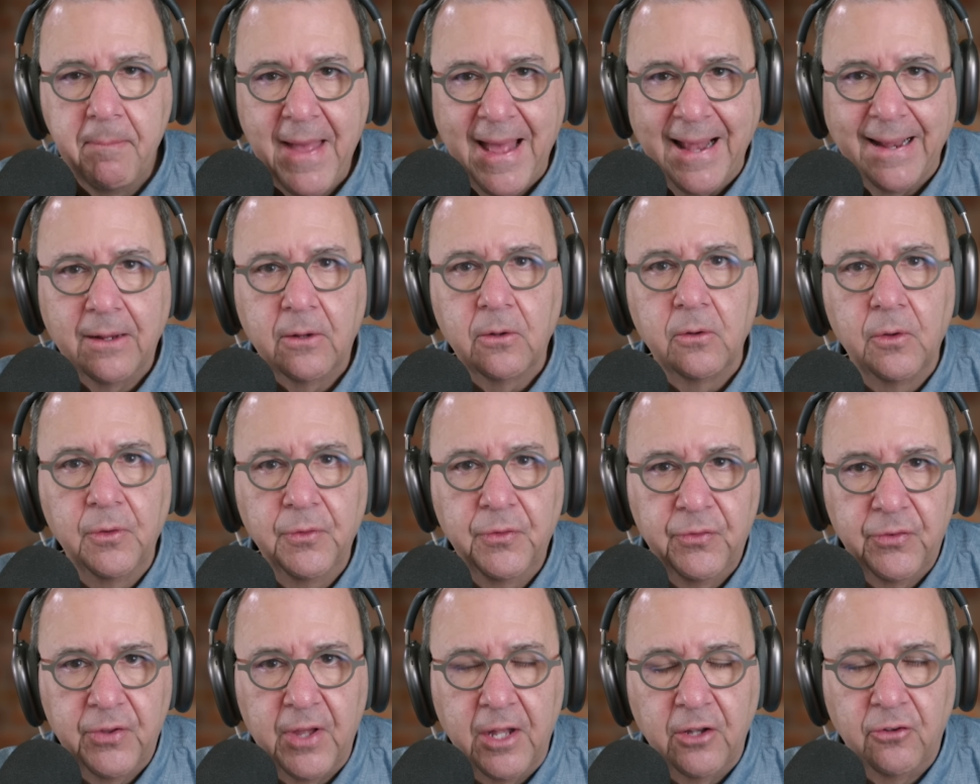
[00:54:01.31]
medical
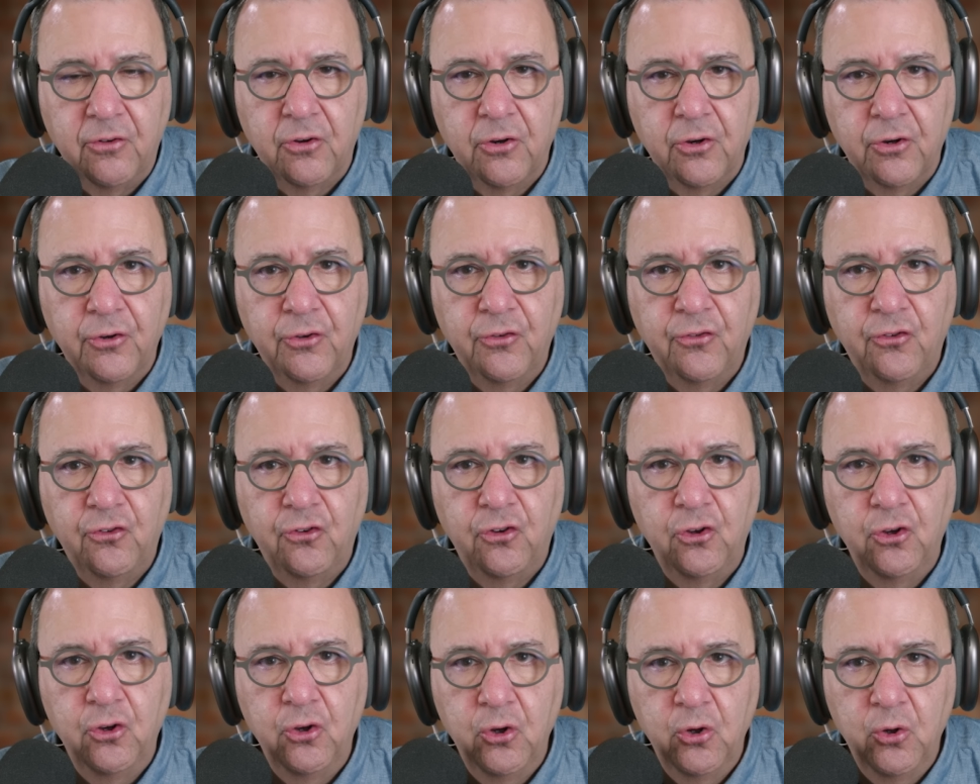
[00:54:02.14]
centers
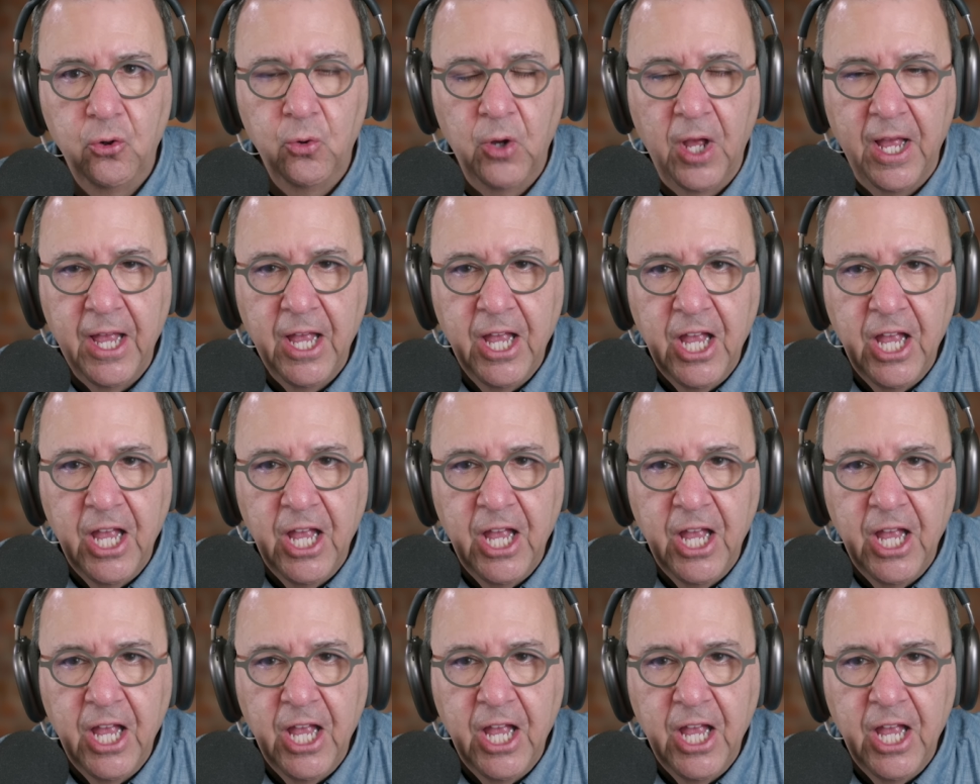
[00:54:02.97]
to